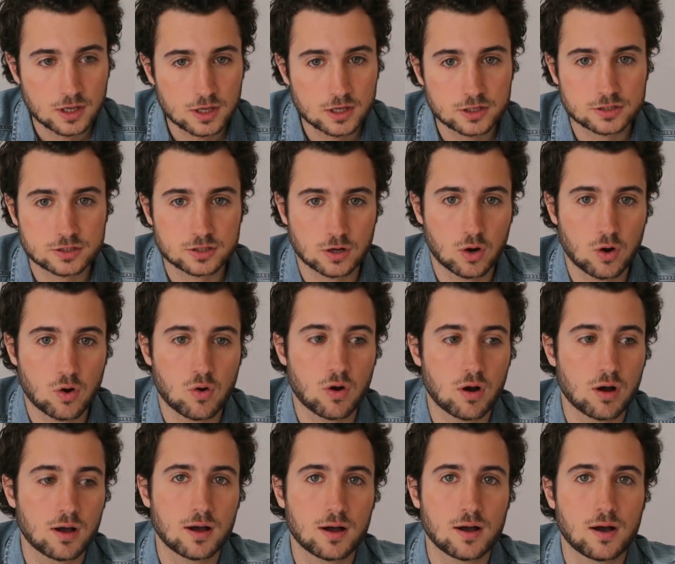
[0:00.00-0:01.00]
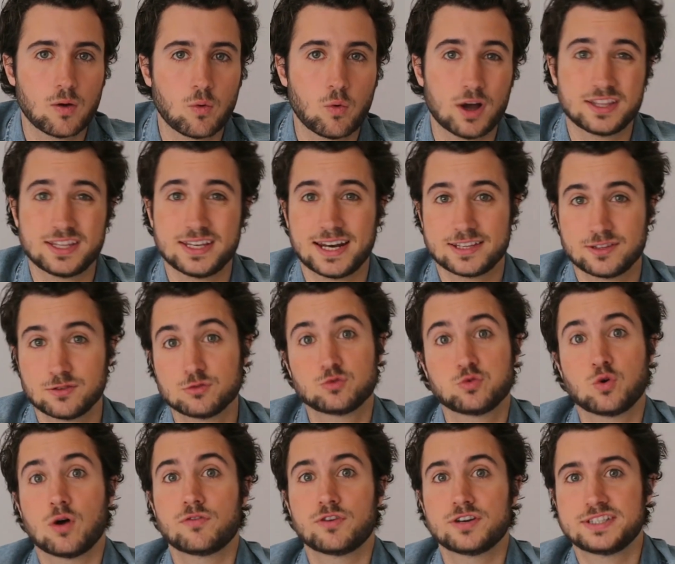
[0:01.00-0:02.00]
So what did I do
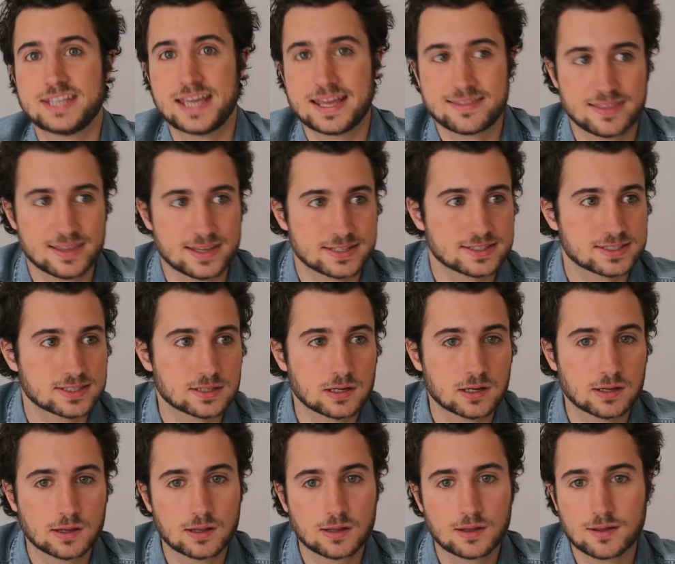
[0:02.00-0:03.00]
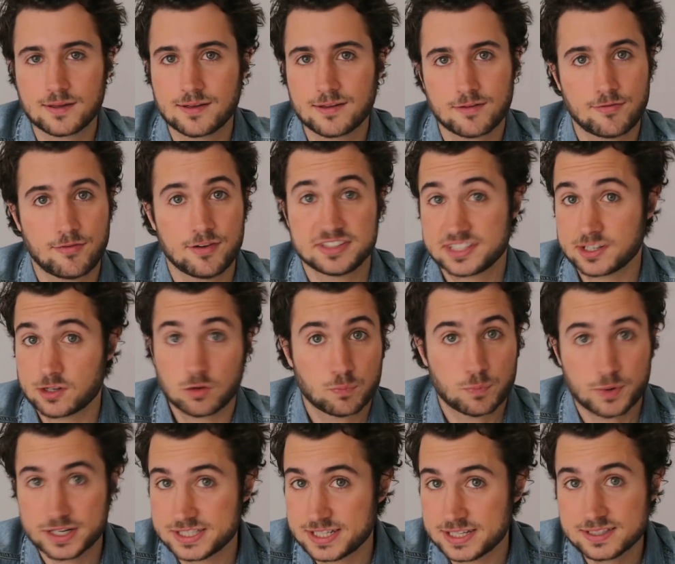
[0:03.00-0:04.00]
to overtake this? Physical
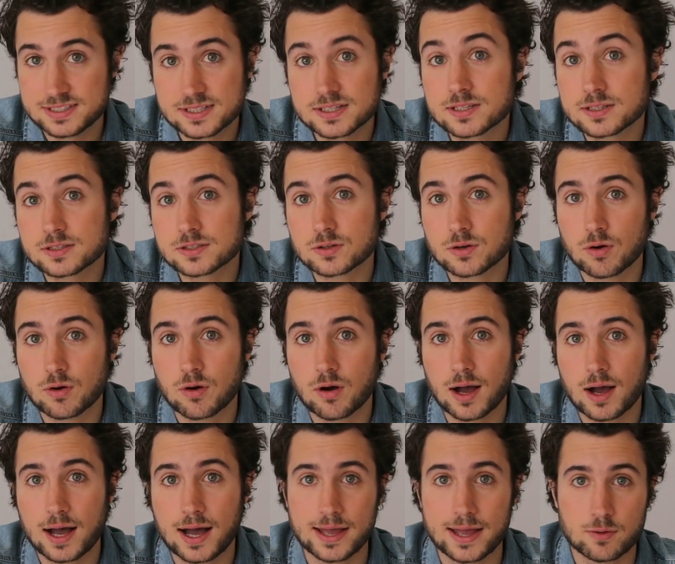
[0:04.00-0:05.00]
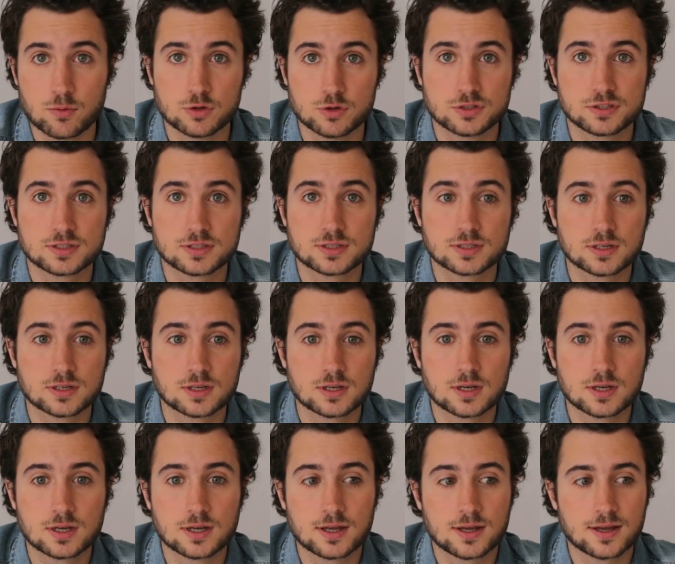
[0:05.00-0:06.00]
presence. So I would
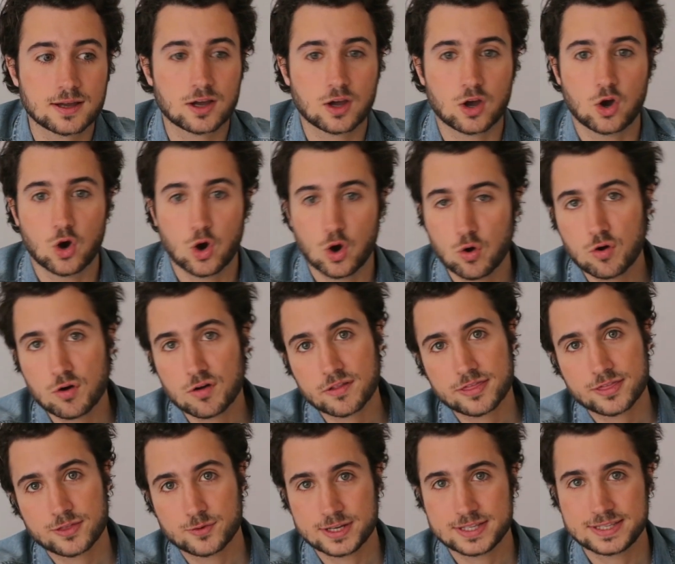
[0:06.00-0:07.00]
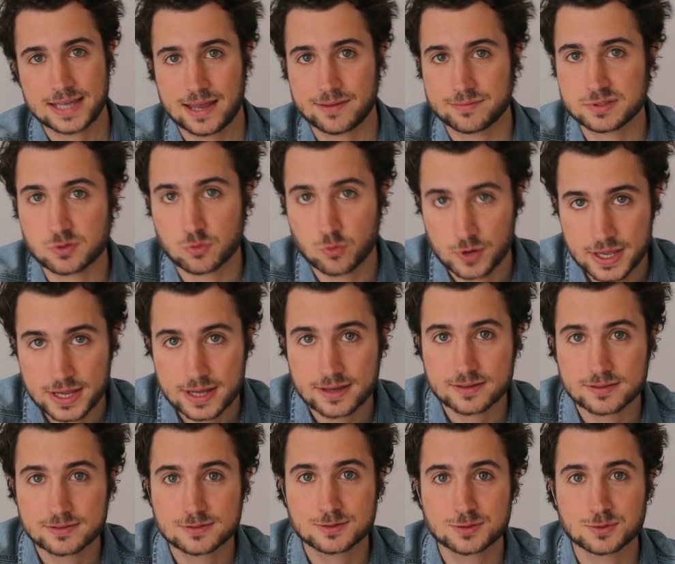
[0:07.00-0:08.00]
go 3 times a week
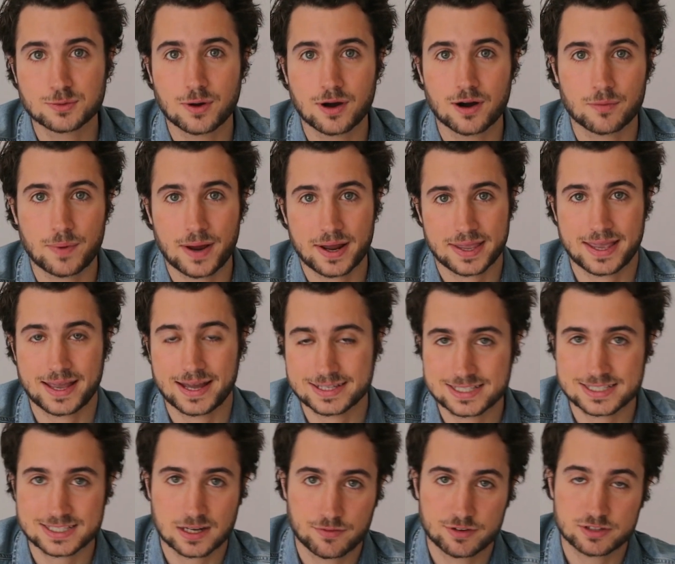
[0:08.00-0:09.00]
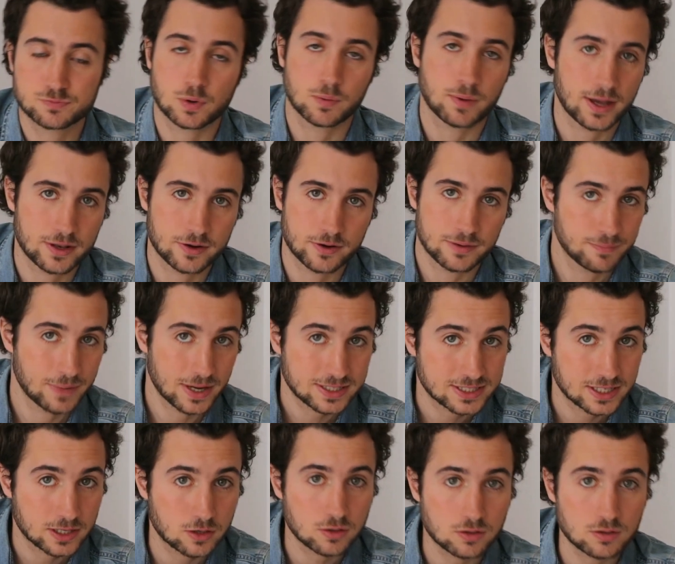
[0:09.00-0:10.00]
to our banking as a service provider in
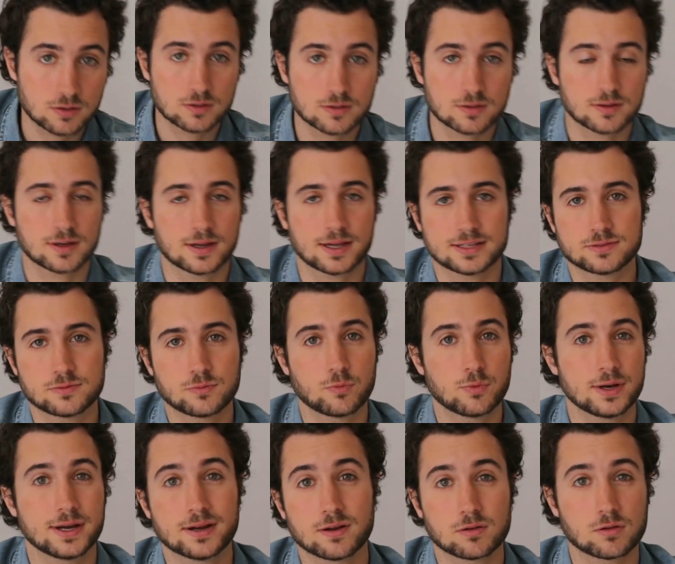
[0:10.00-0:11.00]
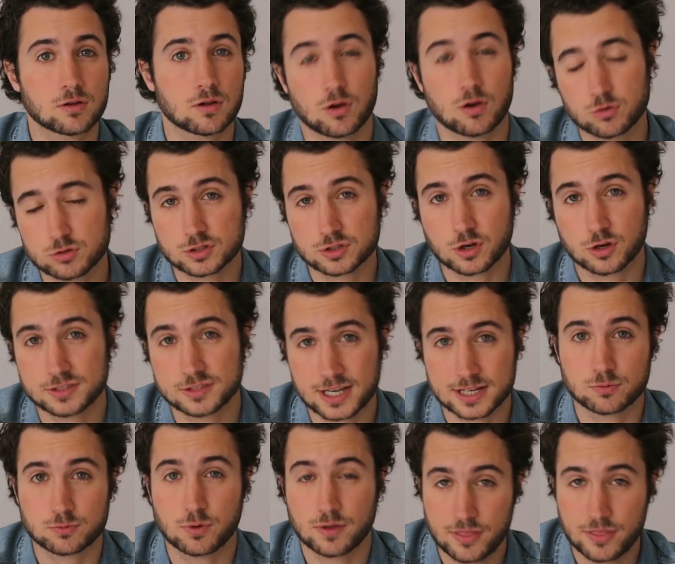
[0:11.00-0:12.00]
Mexico, get real close
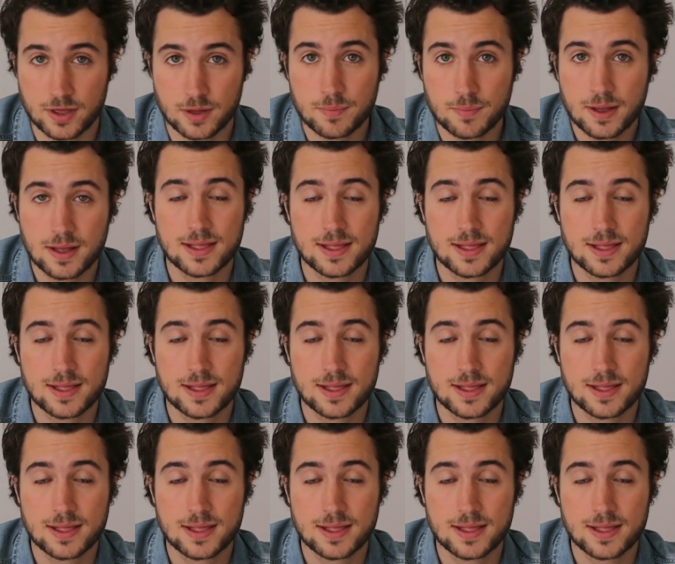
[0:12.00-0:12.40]
contact with them,